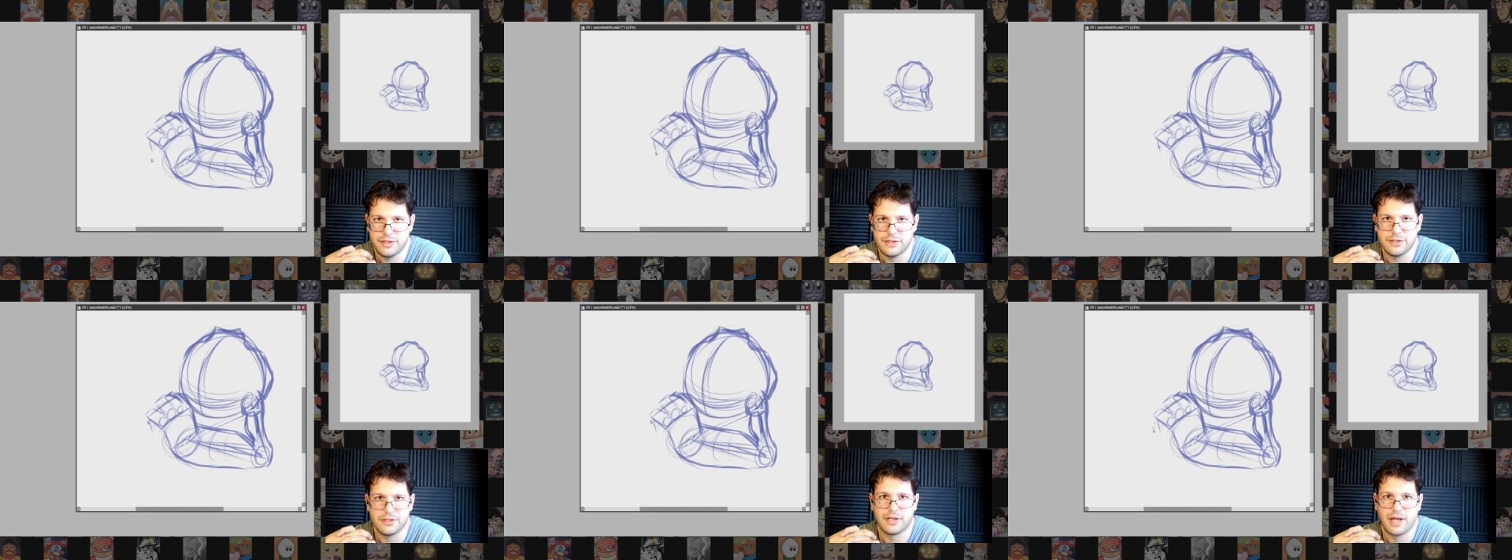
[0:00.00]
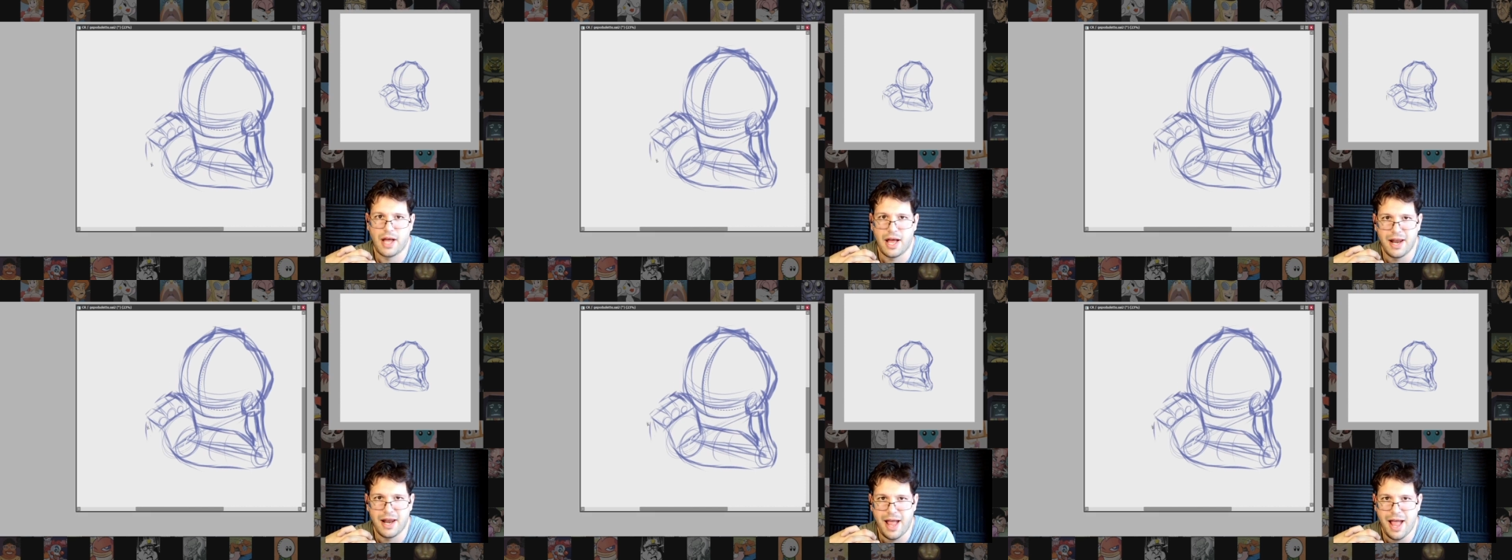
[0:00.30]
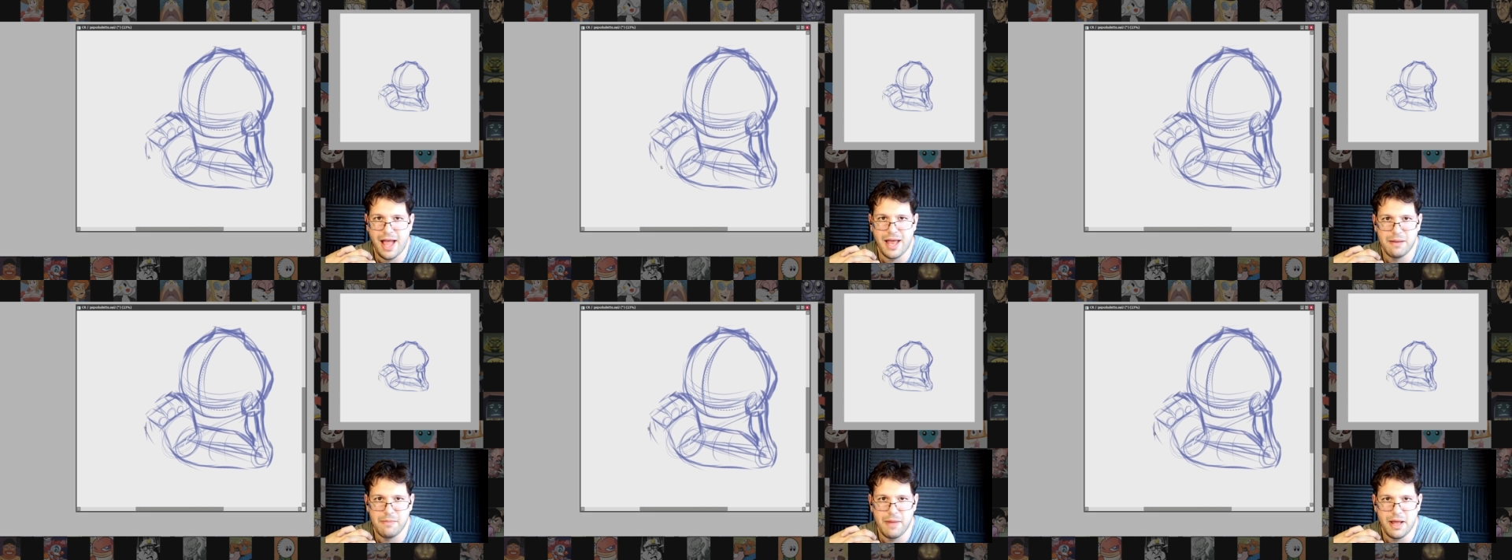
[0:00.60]
I just kind of
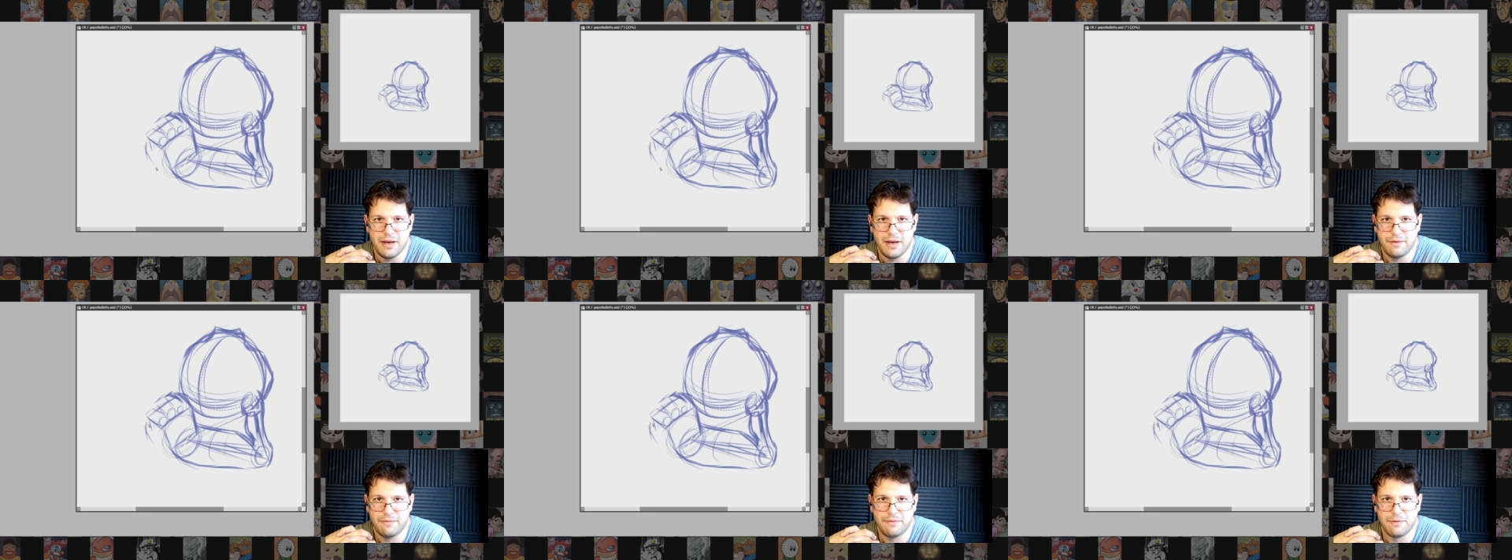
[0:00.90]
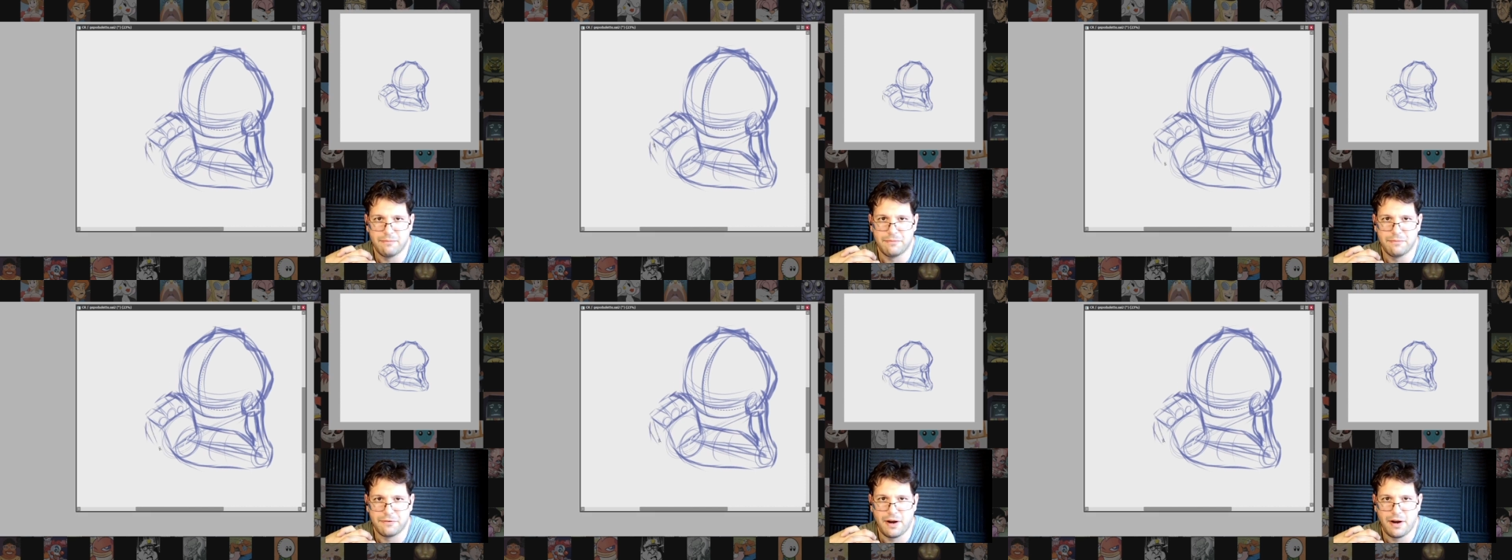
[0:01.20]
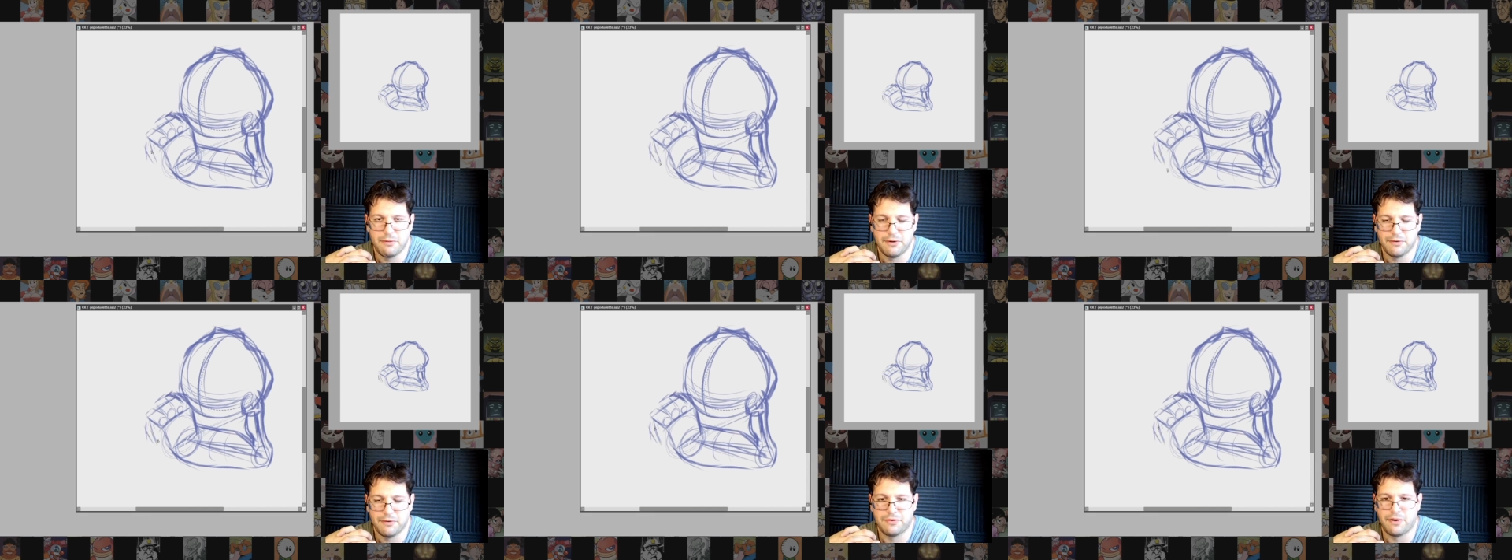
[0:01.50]
animated from
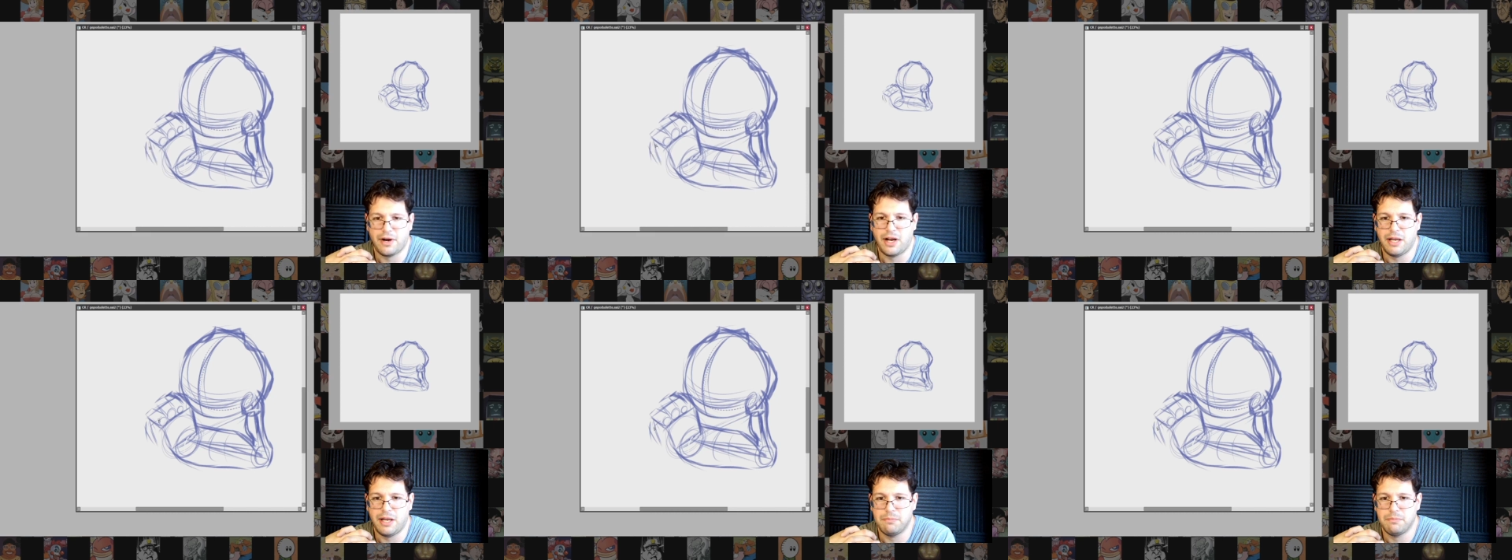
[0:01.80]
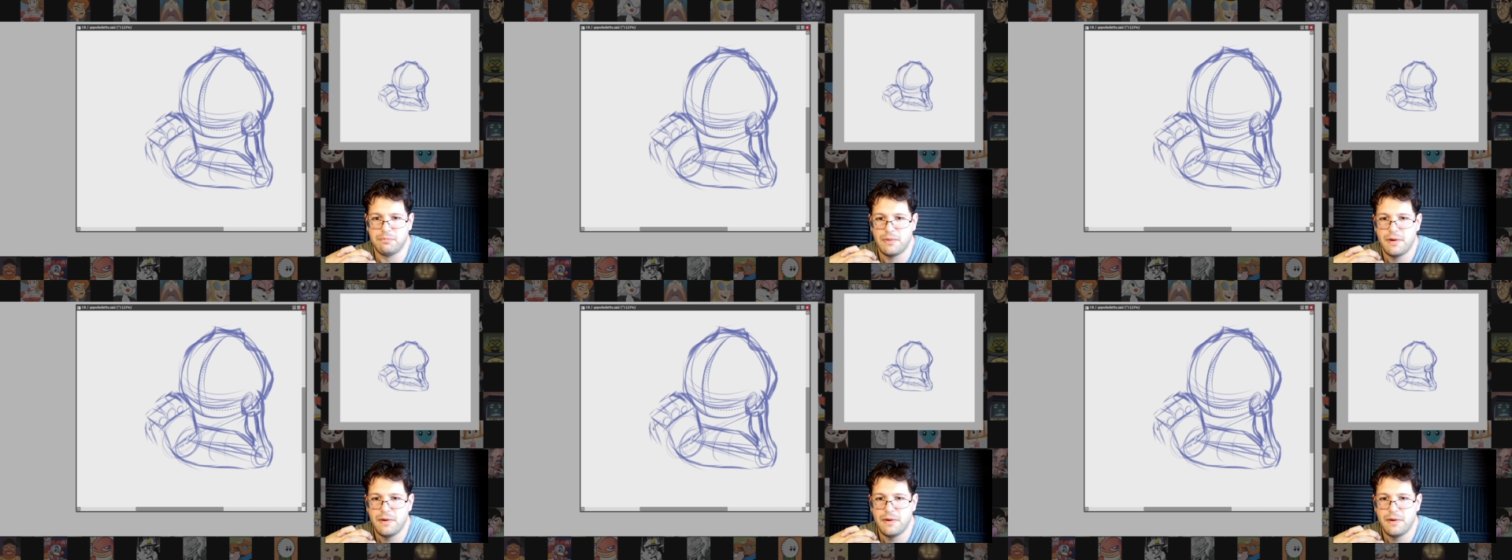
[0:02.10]
frame to frame.